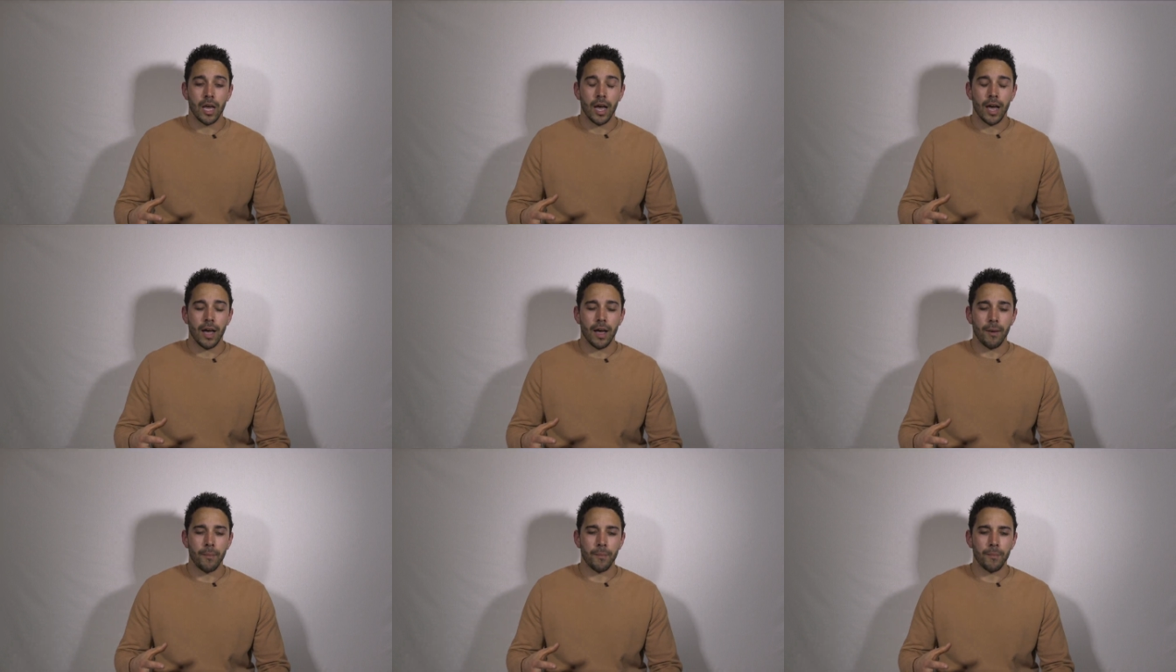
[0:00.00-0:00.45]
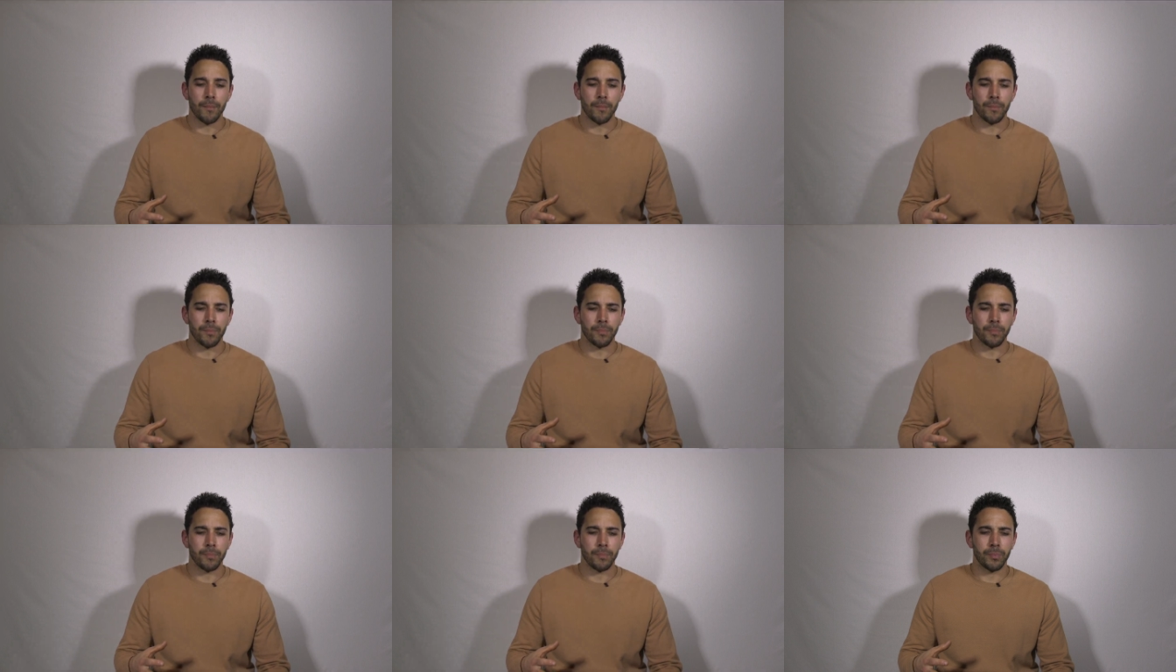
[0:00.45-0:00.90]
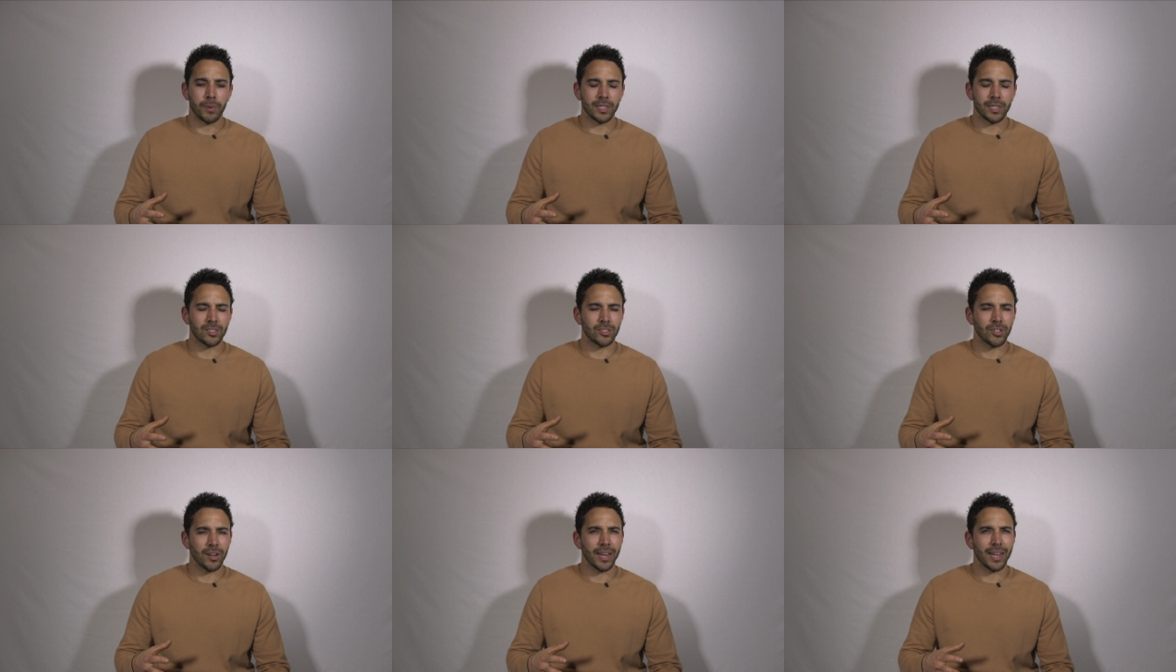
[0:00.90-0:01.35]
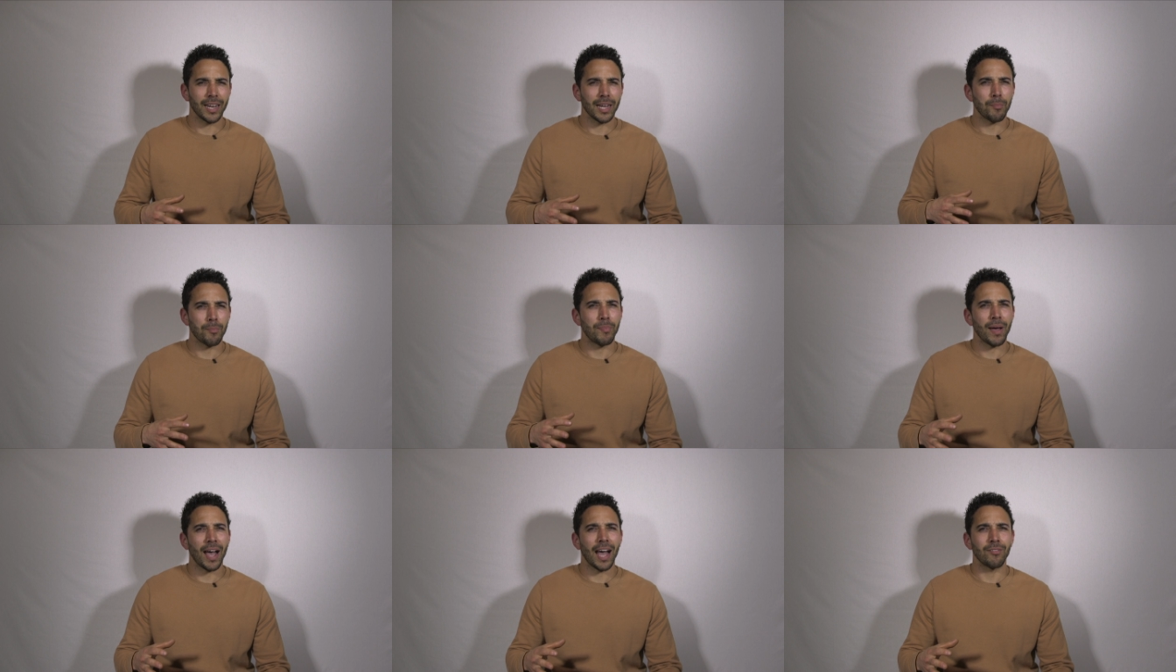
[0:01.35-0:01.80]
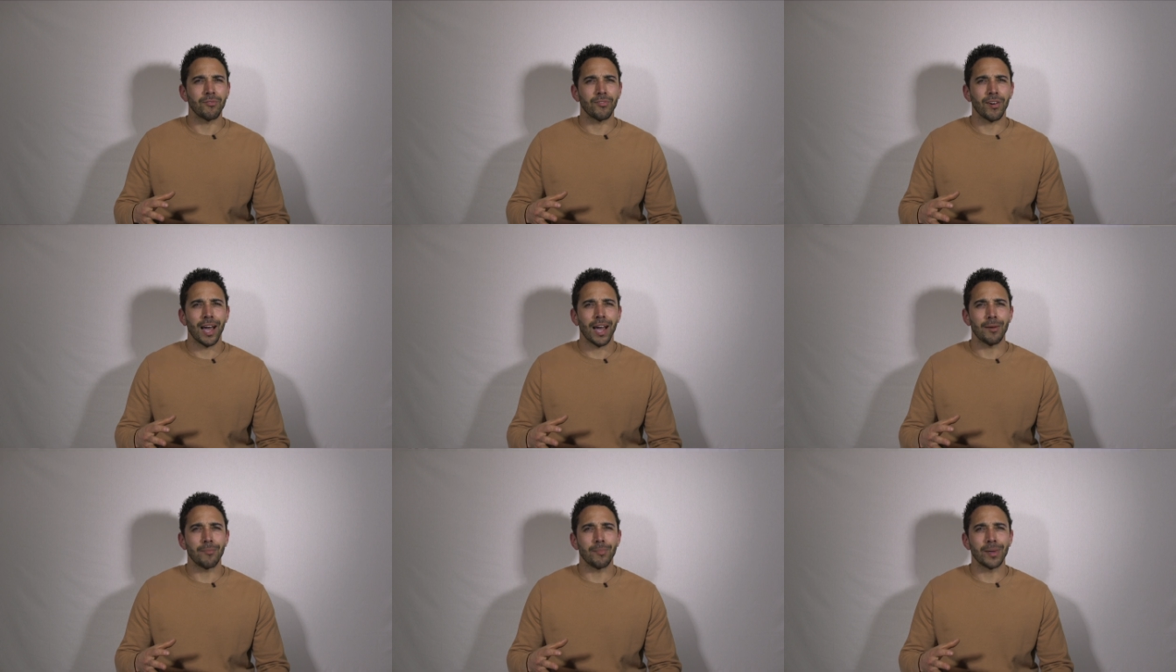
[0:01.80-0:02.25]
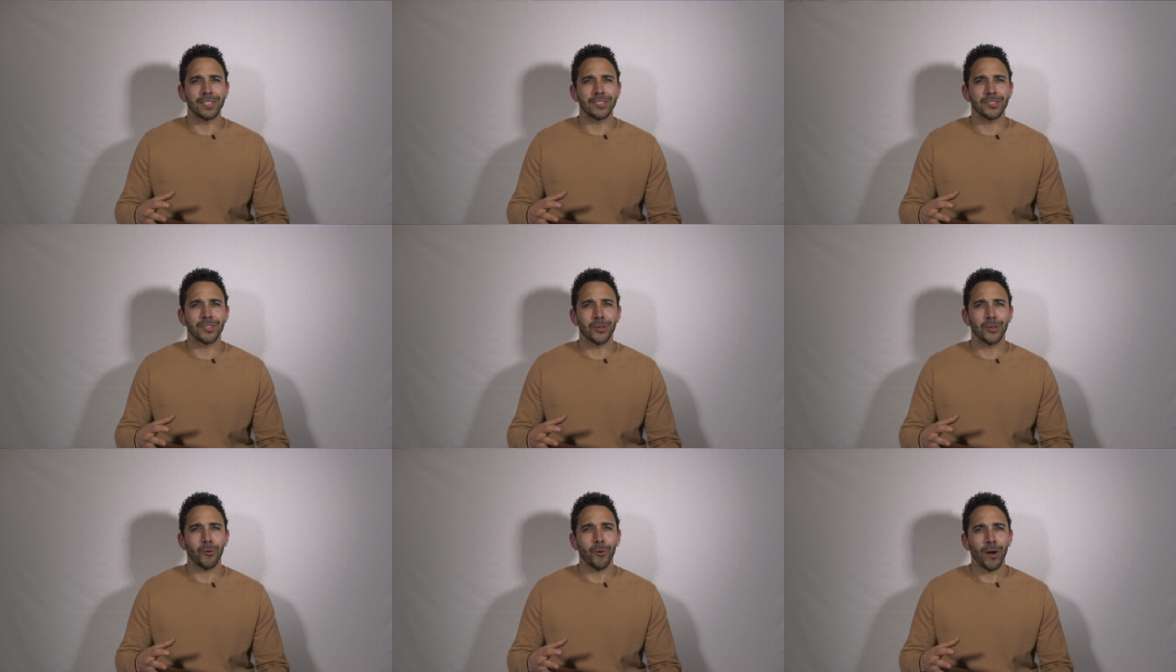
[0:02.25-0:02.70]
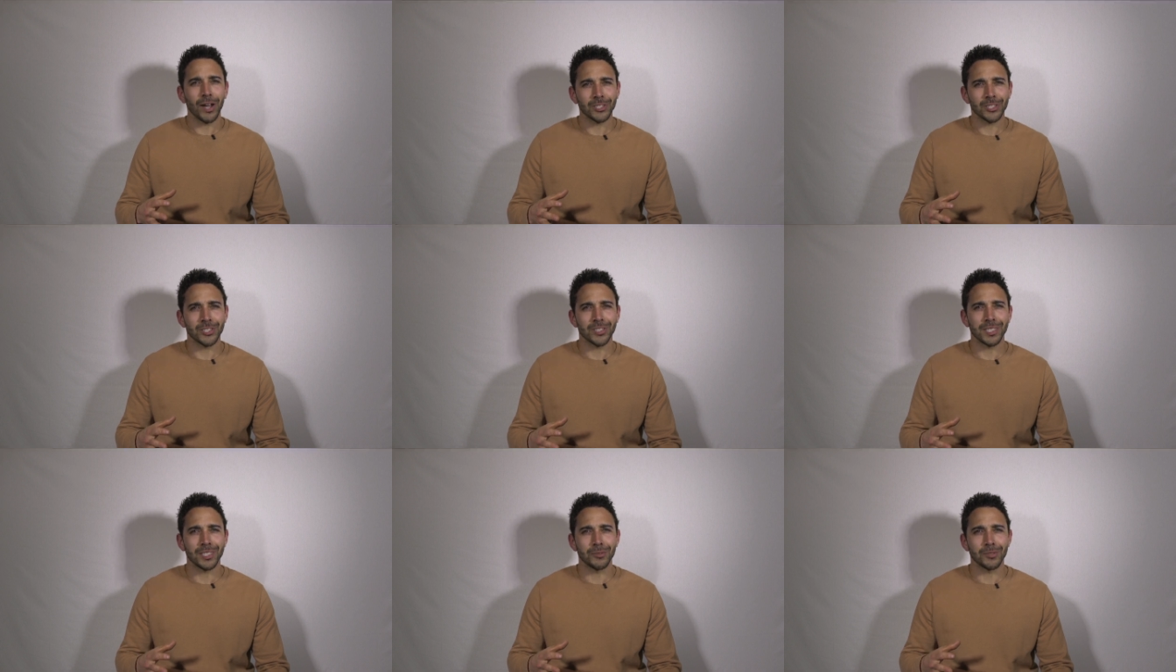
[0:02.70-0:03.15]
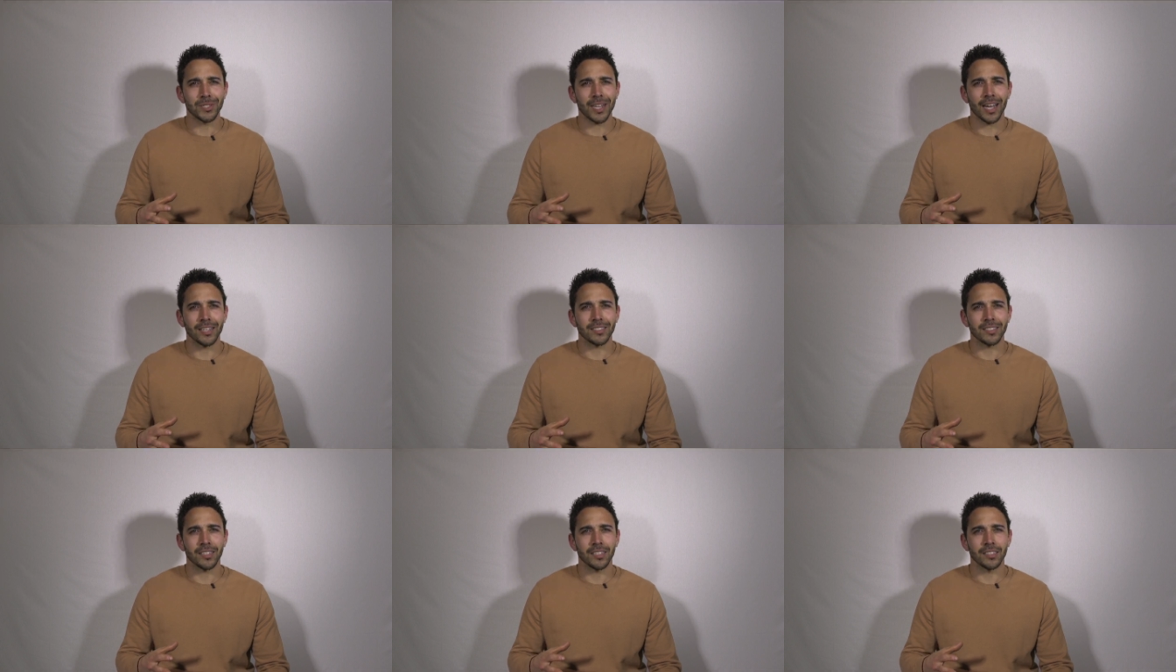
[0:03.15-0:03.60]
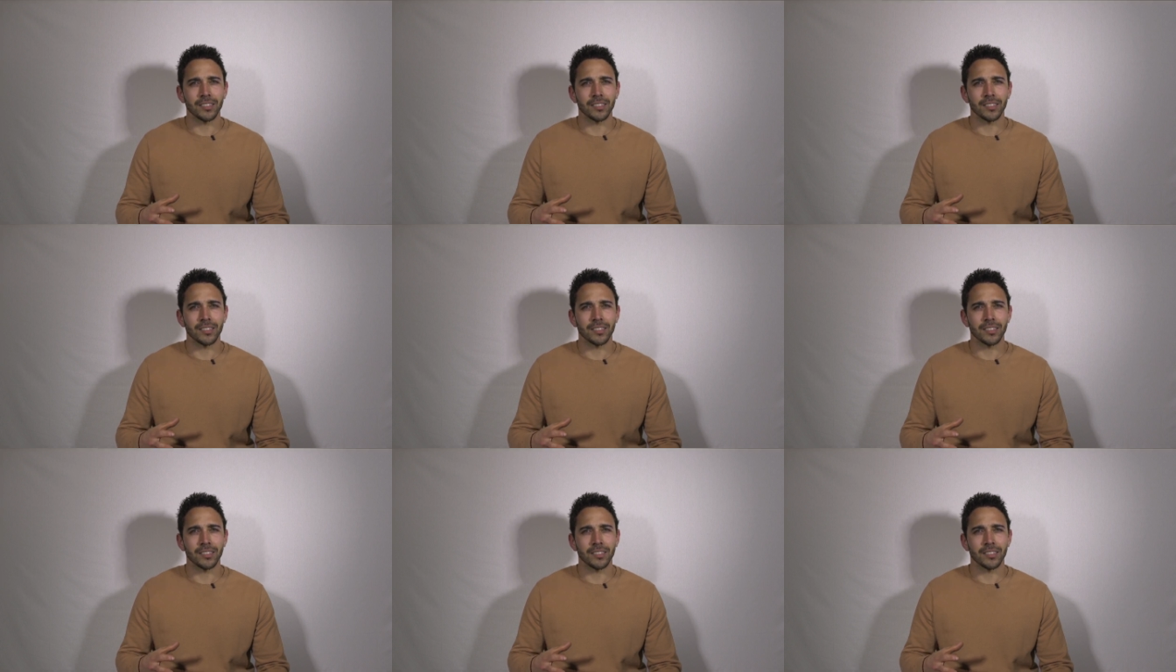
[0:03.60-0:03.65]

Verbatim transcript: Um, but I started getting a bad vibe based on the questions he was asking.